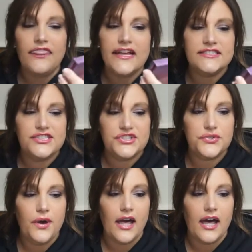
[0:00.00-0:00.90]
They
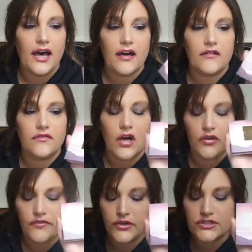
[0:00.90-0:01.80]
do have
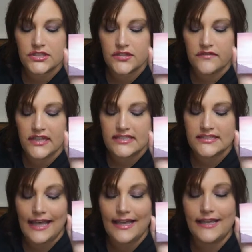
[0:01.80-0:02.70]
a version of this
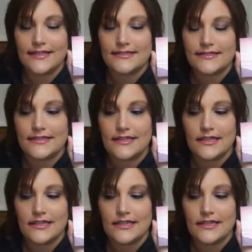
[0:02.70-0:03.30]
that is